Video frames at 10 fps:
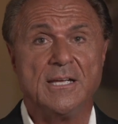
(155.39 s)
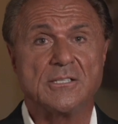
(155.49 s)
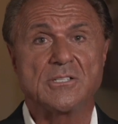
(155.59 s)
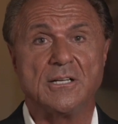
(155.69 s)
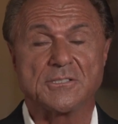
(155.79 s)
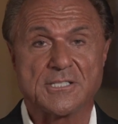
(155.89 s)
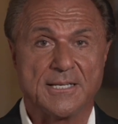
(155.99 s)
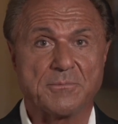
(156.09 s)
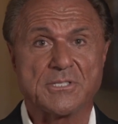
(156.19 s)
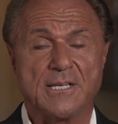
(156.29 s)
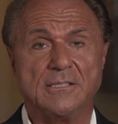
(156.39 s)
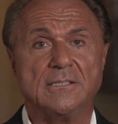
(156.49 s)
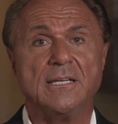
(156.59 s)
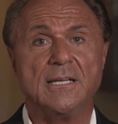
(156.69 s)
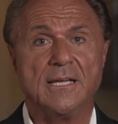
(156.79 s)
It's called stem
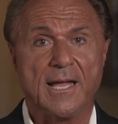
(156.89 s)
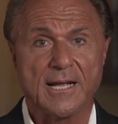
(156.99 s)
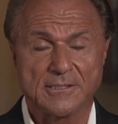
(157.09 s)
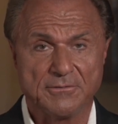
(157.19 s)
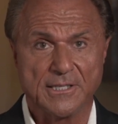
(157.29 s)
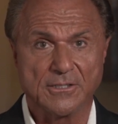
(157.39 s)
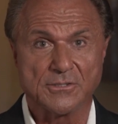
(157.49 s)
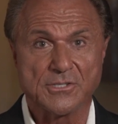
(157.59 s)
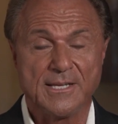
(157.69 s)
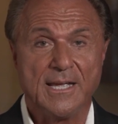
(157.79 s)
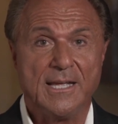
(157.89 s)
cell activators.